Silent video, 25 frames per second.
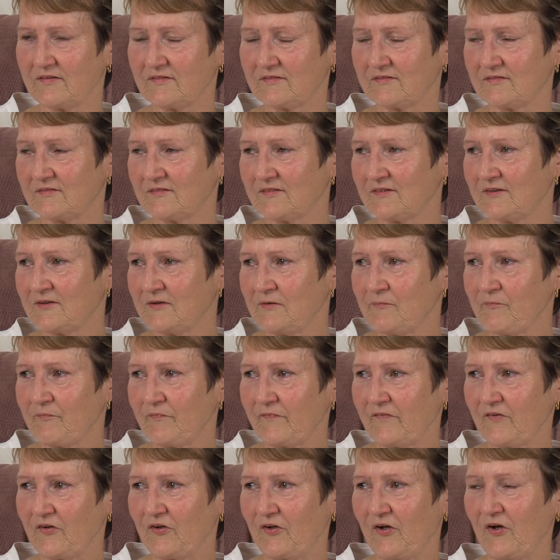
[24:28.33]
And
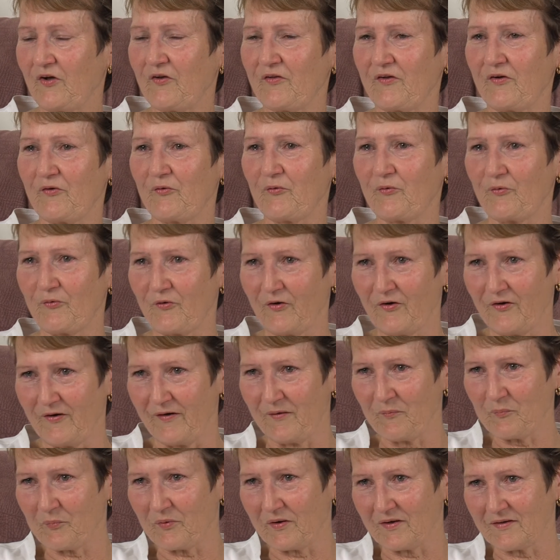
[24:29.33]
they're all
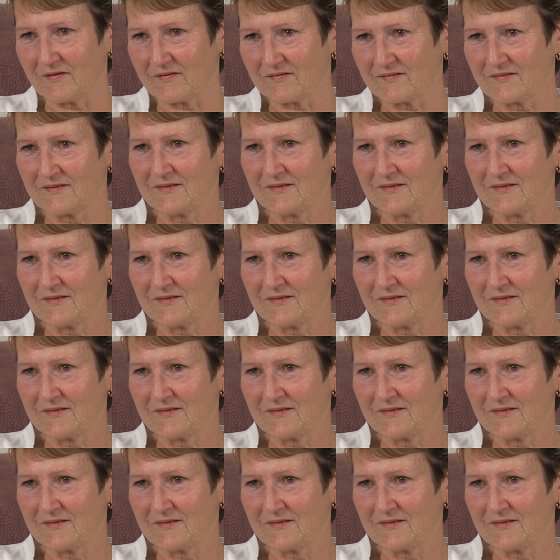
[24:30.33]
right, but